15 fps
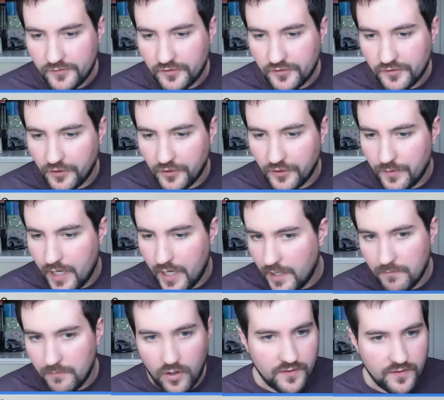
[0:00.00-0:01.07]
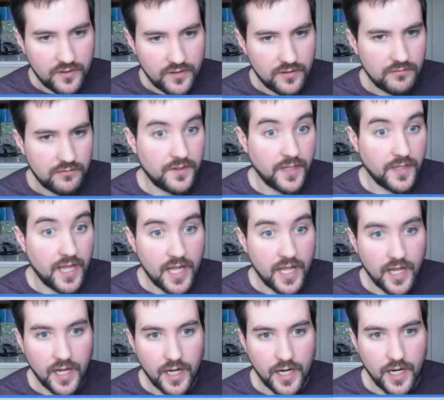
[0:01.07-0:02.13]
other than
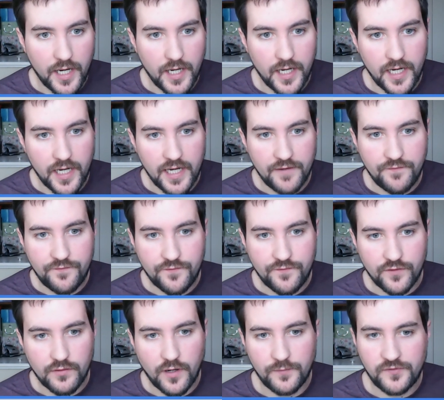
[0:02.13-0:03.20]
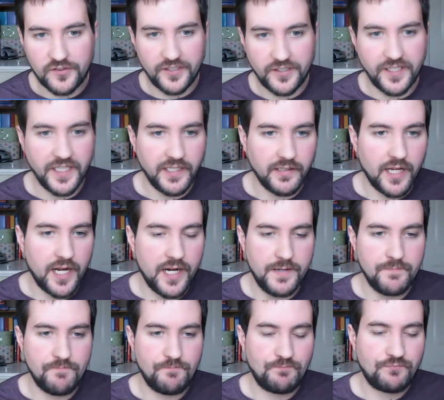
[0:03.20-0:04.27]
that, if obviously
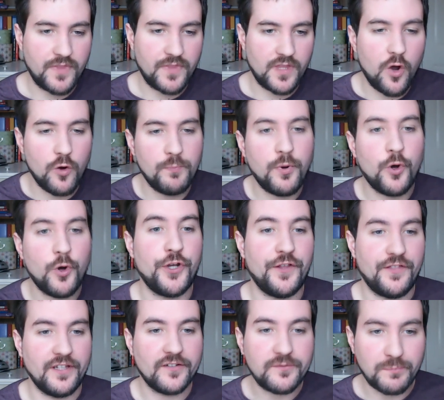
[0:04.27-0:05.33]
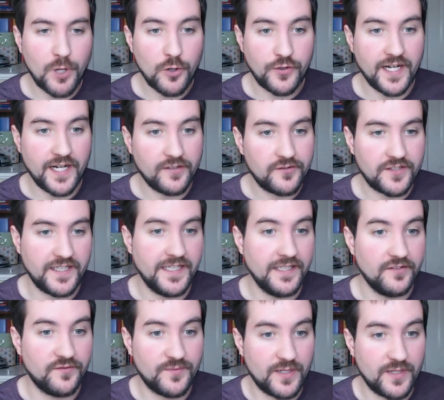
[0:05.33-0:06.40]
the whole point of this podcast
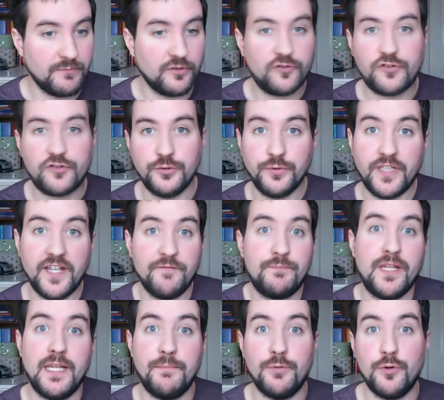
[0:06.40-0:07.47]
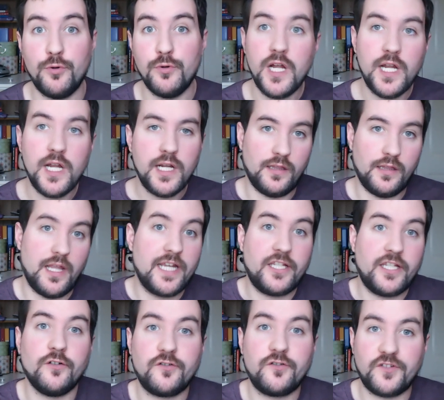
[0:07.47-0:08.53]
is very much to give people like
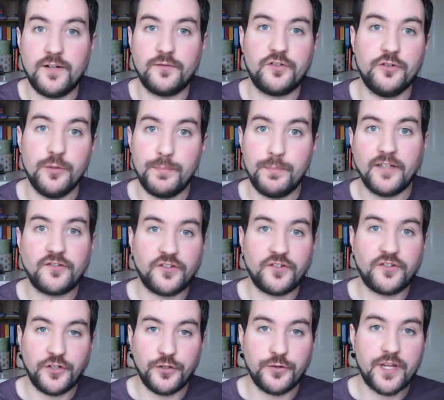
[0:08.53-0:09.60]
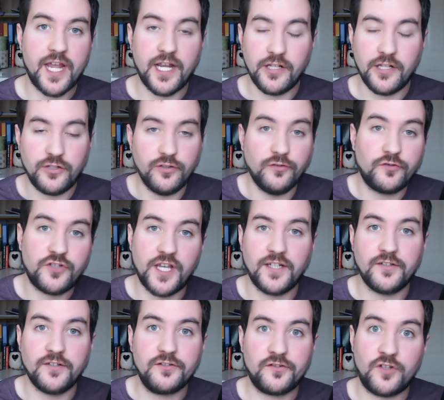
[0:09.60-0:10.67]
yourselves who are based in the UK and use
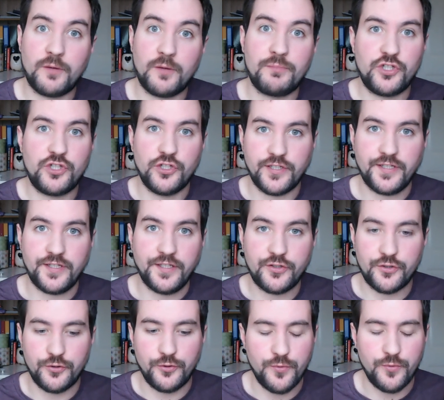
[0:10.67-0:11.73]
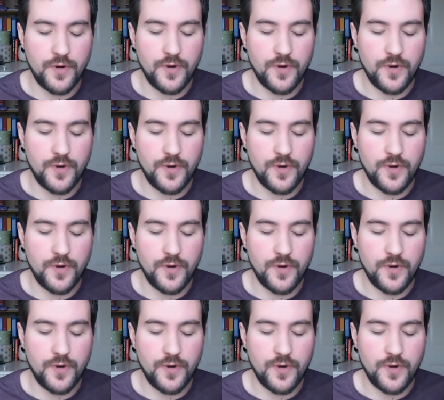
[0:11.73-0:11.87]
Genesis an opportunity to